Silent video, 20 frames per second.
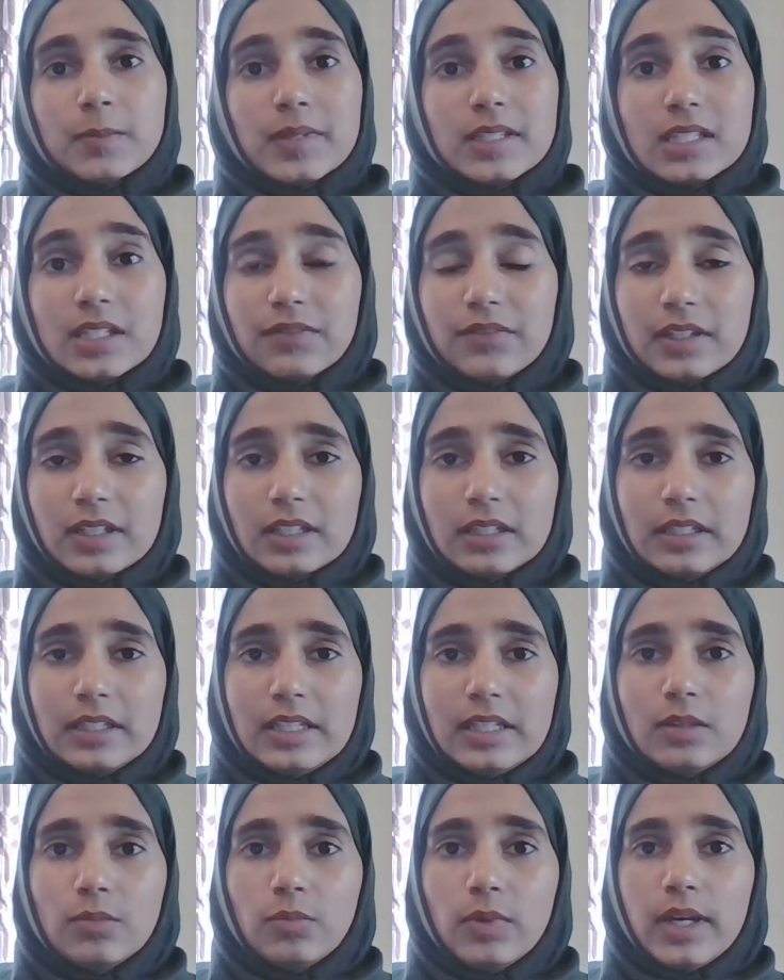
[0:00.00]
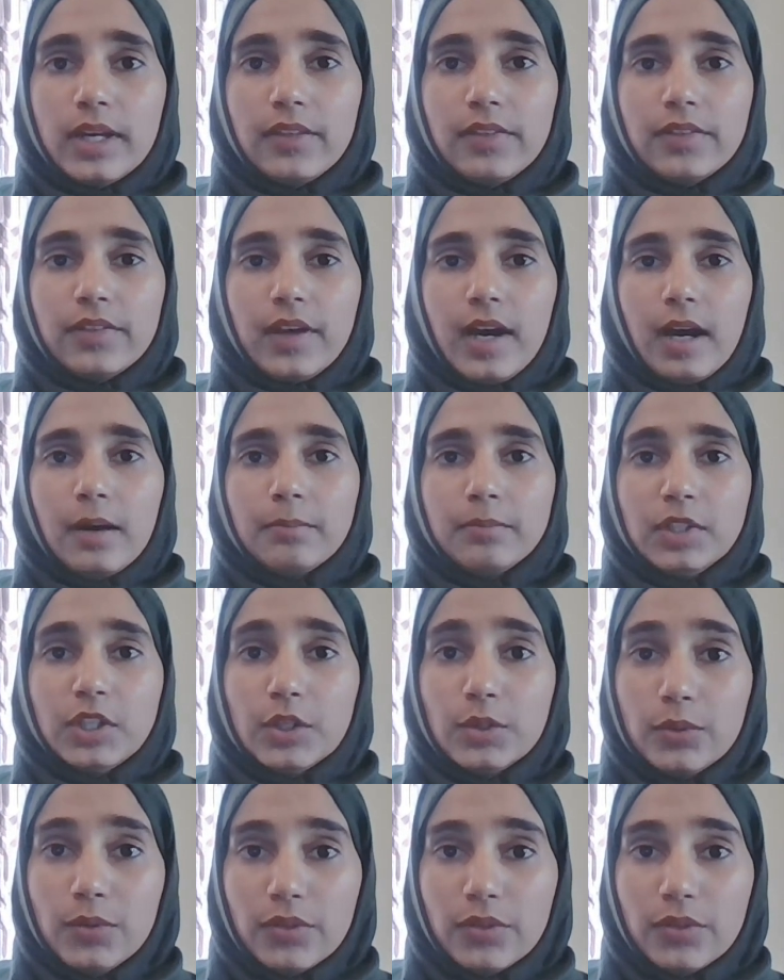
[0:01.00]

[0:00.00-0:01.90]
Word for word: um, specifically with um,